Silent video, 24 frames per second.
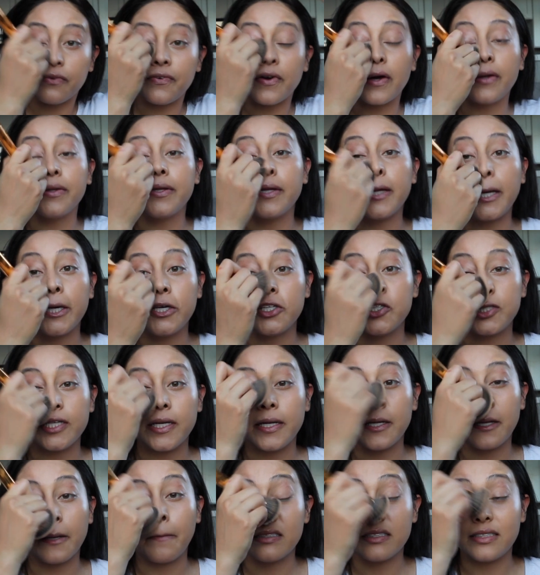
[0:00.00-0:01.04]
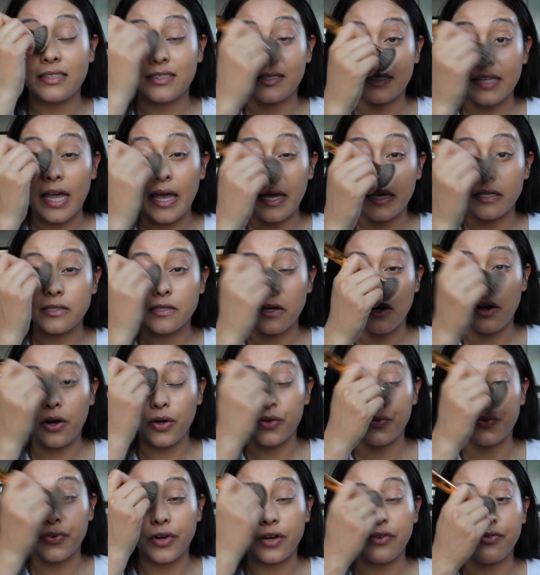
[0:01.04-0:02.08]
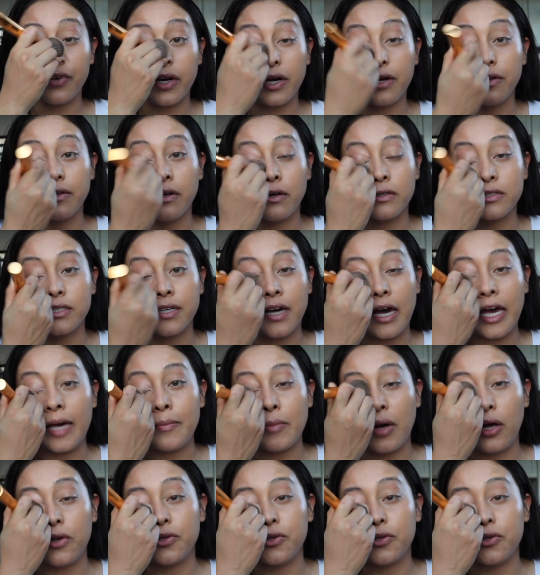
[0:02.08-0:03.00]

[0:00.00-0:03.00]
foundation stays on for a very long time,